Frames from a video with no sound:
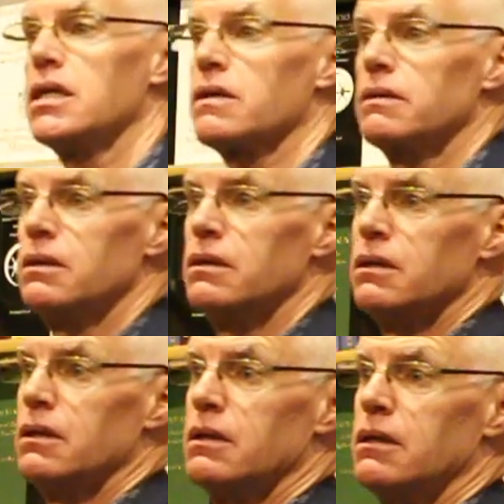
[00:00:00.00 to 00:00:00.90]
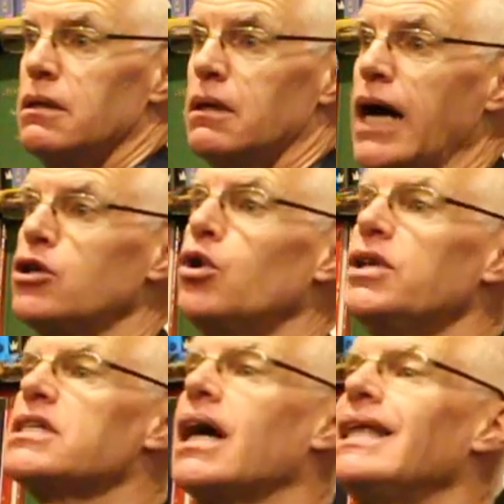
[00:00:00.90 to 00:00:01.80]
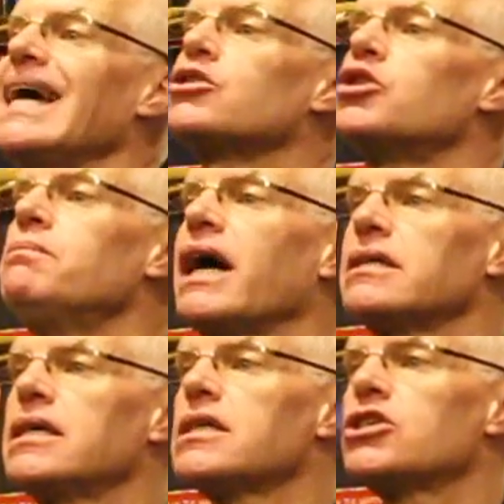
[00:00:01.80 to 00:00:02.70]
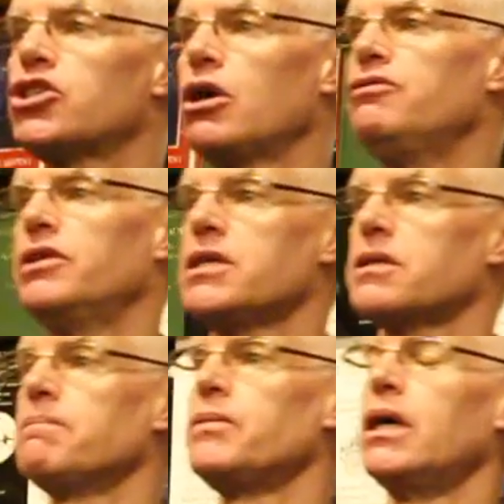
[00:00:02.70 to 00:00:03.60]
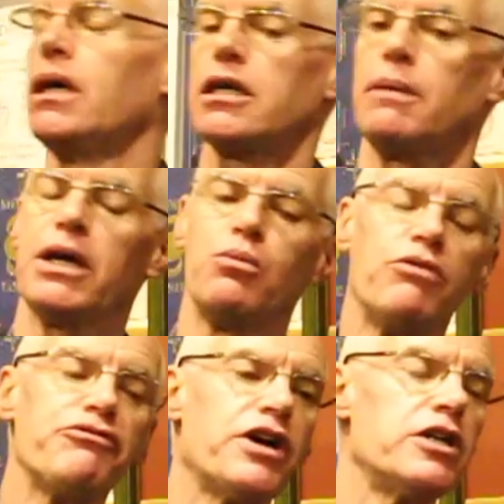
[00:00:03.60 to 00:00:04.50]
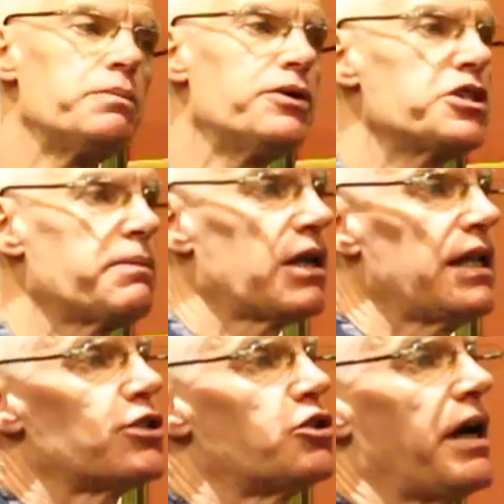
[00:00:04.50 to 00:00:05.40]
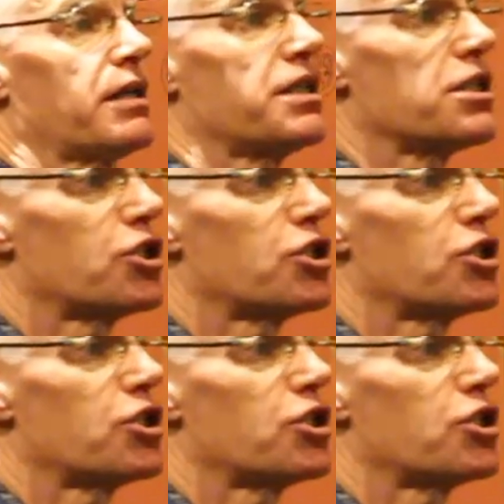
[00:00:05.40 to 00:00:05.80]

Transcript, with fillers: is. I call it electromagnetic chauvinism. And I'll make one final point about electromagnetic